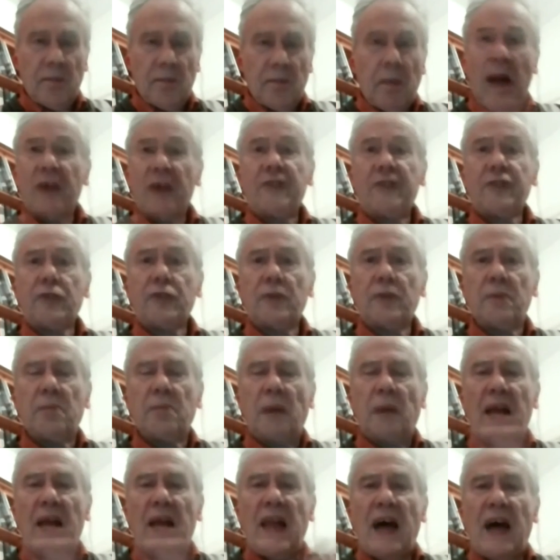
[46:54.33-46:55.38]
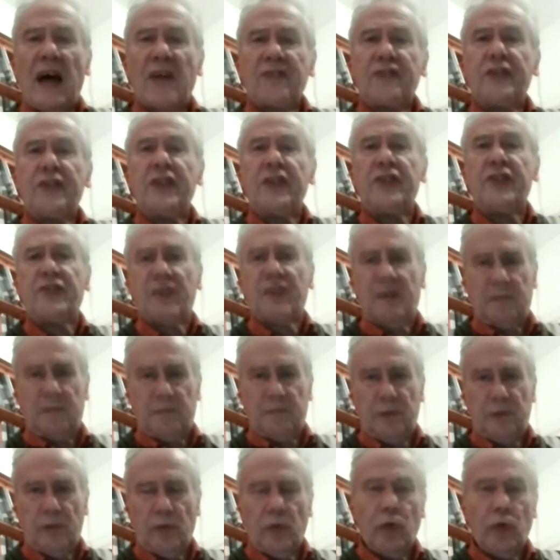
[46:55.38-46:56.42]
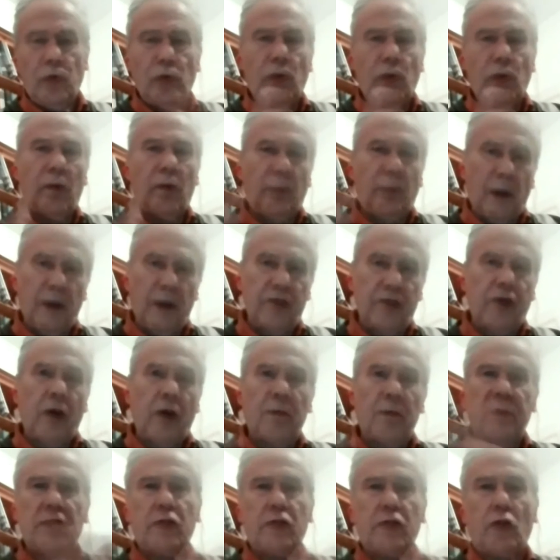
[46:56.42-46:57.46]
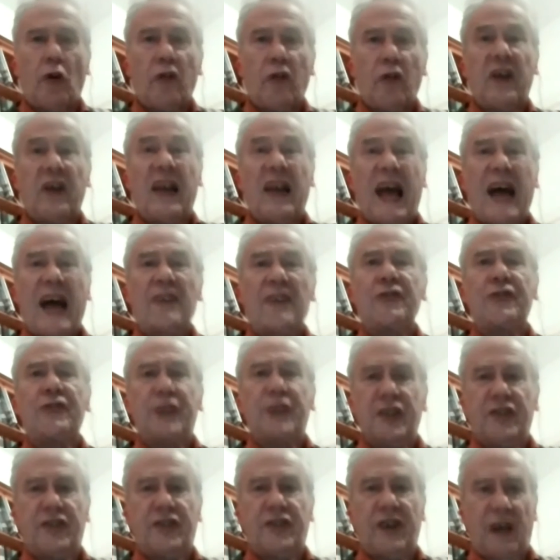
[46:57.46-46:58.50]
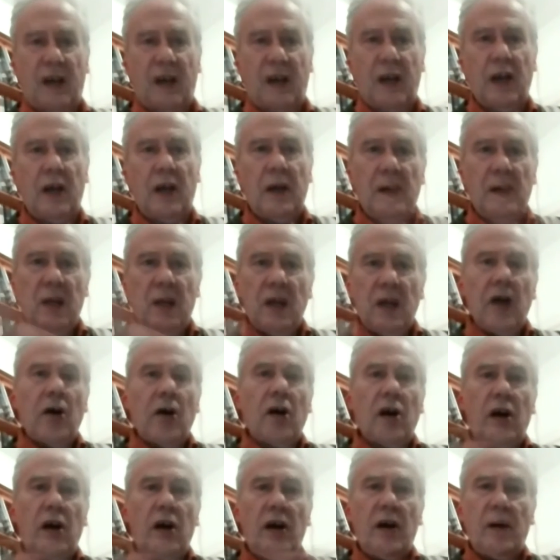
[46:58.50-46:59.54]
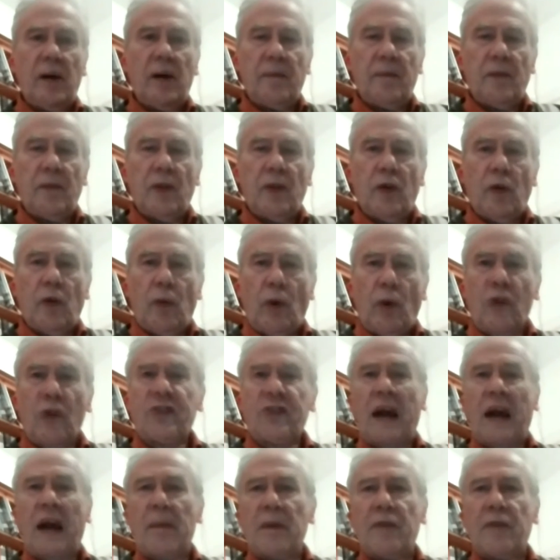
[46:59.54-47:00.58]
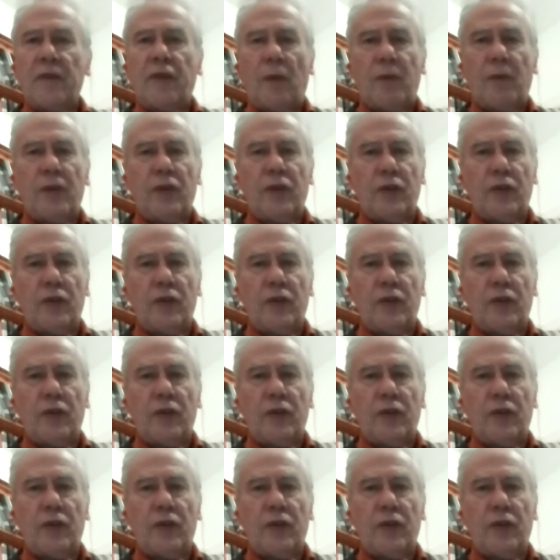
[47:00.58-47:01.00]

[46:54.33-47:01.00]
My last teacher, who in Germany is called class teacher, was coming from the